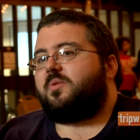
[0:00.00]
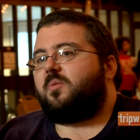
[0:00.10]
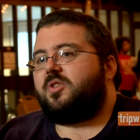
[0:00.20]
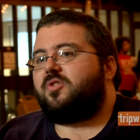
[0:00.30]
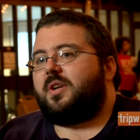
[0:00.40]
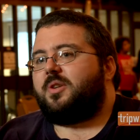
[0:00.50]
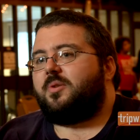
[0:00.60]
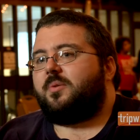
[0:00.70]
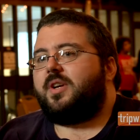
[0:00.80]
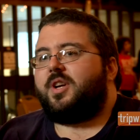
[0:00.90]
what we're trying
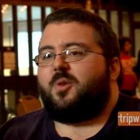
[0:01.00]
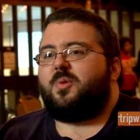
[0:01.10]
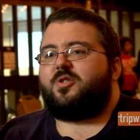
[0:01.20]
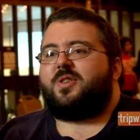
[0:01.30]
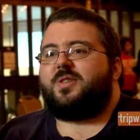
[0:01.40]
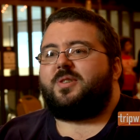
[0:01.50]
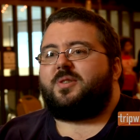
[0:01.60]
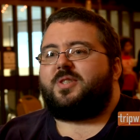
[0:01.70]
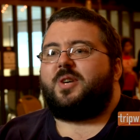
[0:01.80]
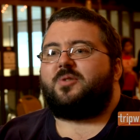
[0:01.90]
to do. You know, we're trying
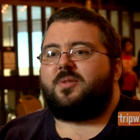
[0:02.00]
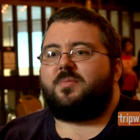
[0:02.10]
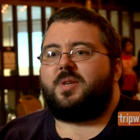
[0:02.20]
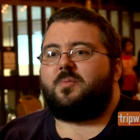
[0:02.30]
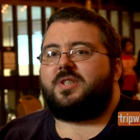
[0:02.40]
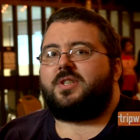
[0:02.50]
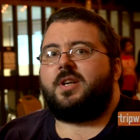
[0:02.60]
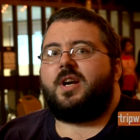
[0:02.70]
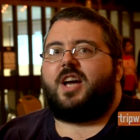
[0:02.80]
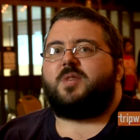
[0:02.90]
to sell something which
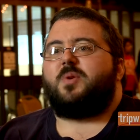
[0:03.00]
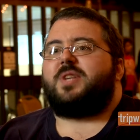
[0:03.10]
I suppose